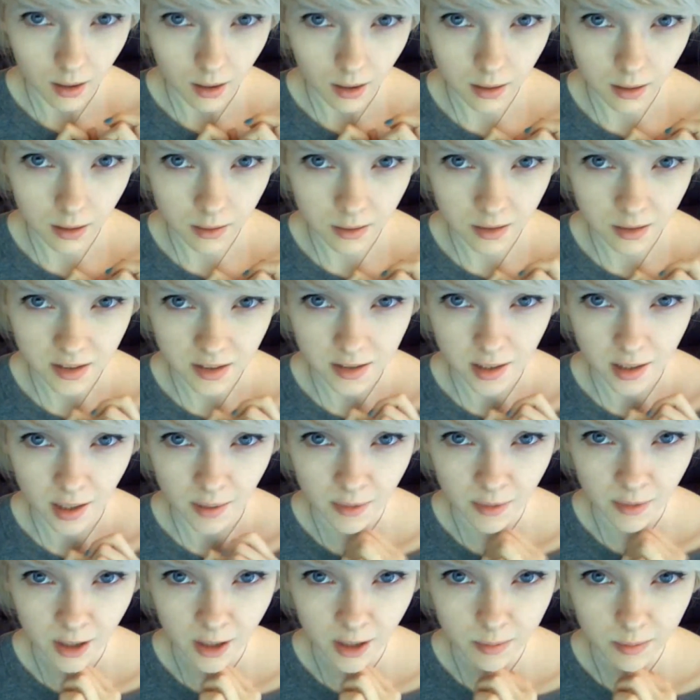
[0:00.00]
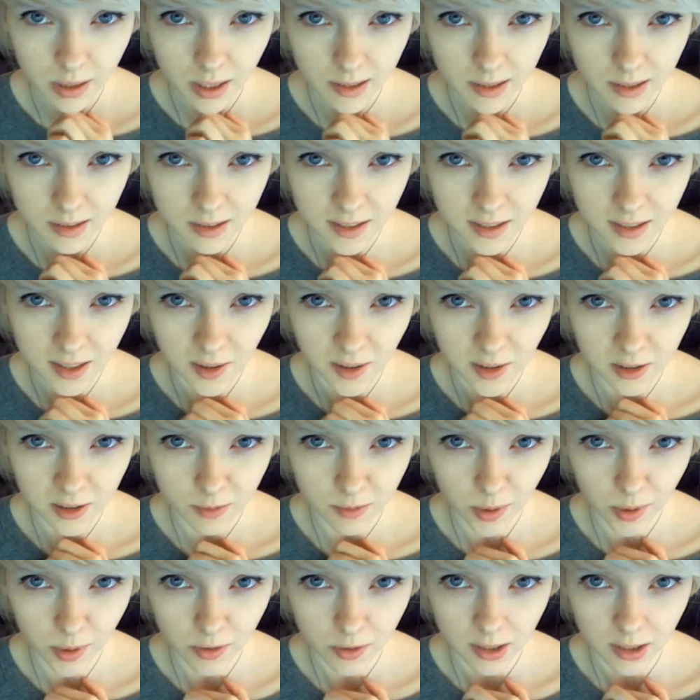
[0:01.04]
In the summer, I played a series
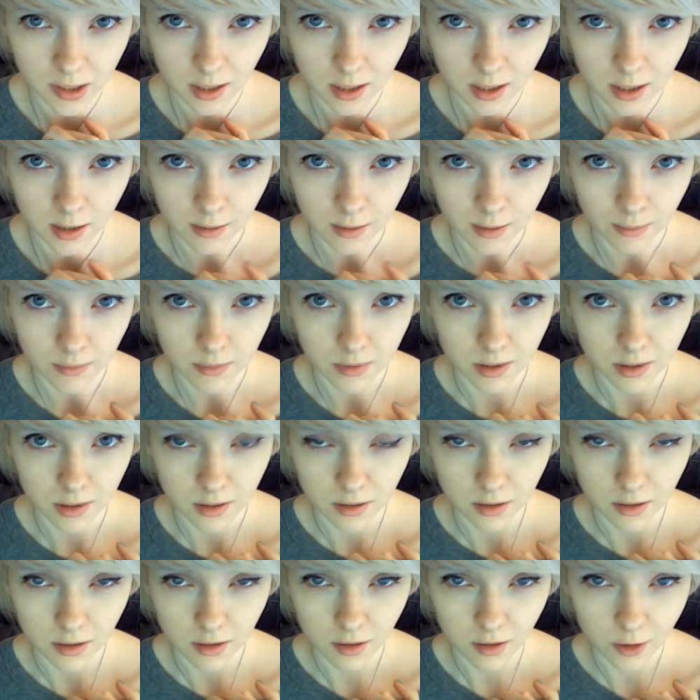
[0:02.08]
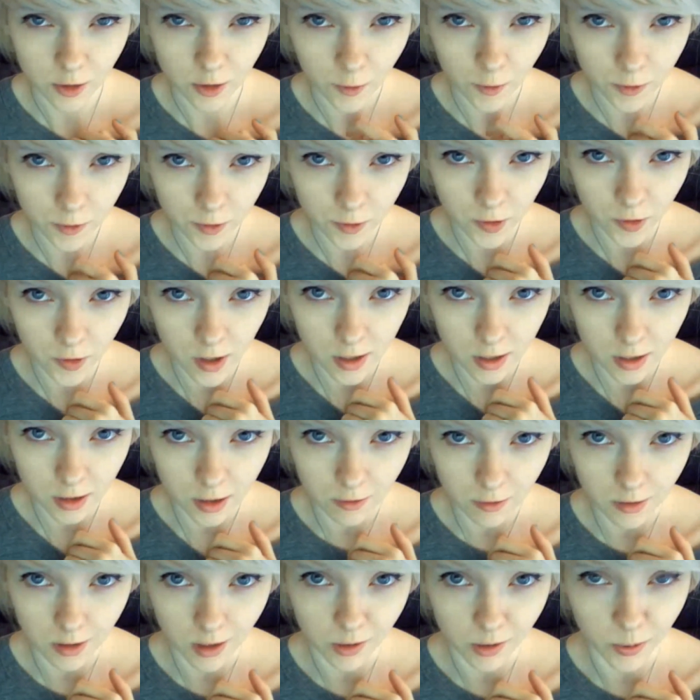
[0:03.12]
of poker games. Of the first
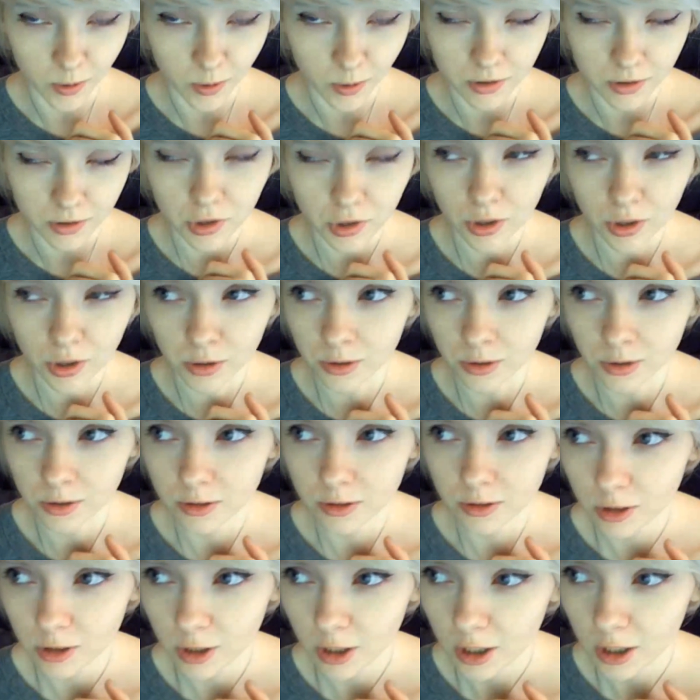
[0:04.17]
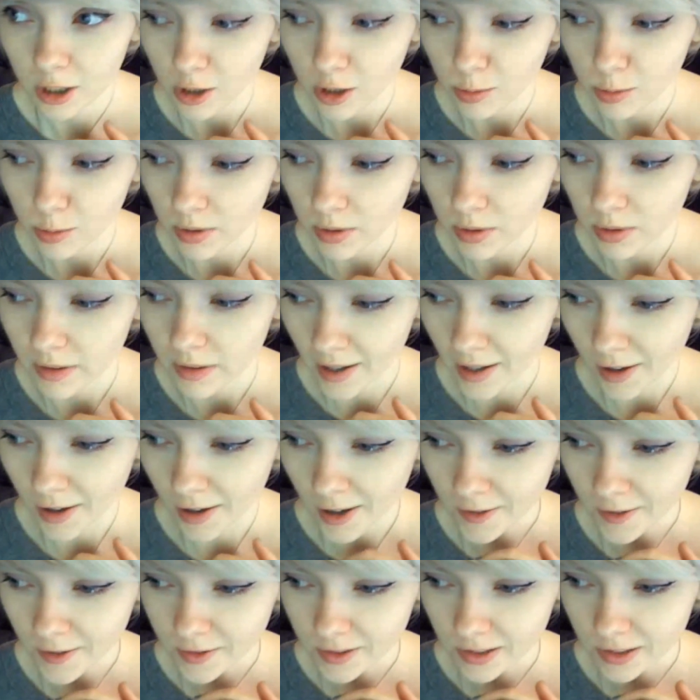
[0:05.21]
3, I won 2, but
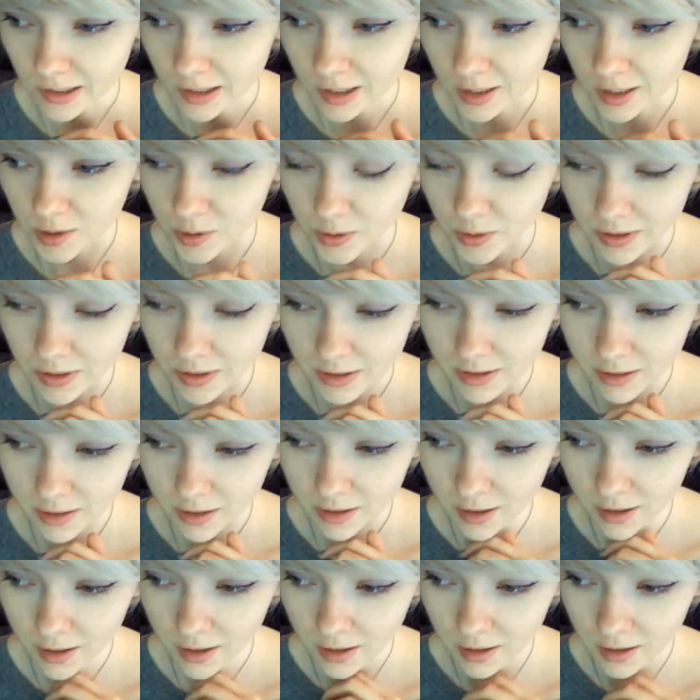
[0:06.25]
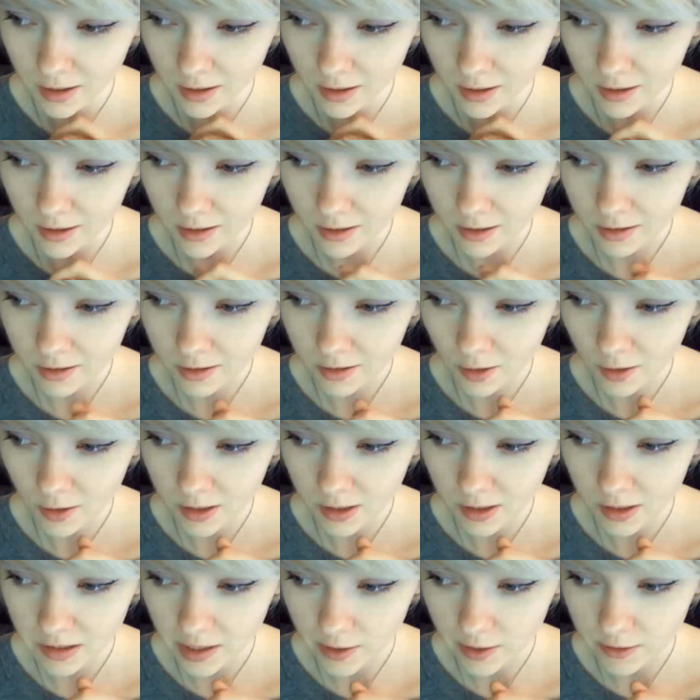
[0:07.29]
thereafter it was a
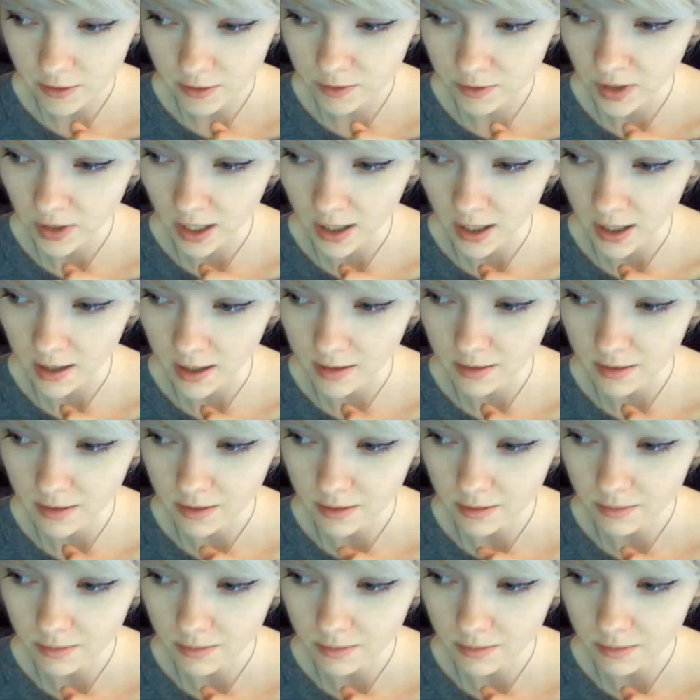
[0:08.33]
sorry state of affairs.